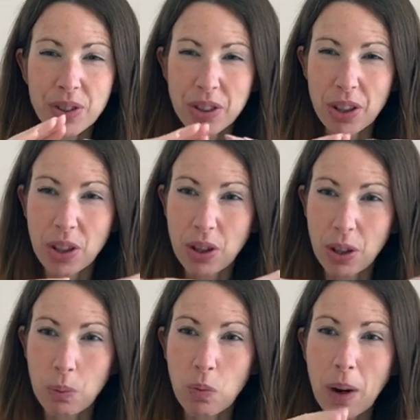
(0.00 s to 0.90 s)
so that you
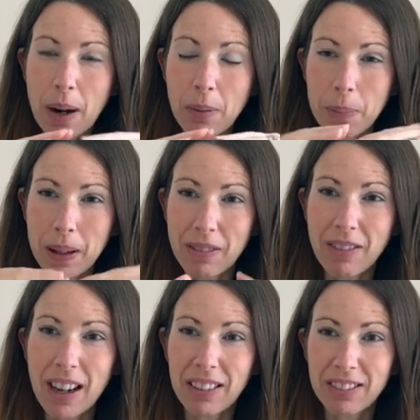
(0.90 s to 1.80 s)
can wrap it
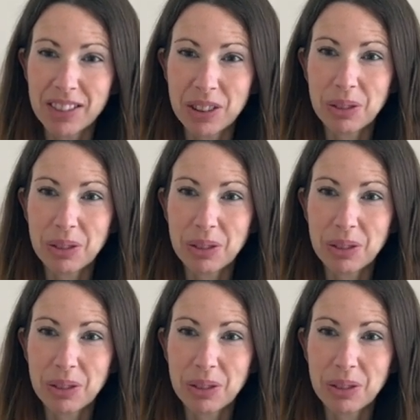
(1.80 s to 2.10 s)
round,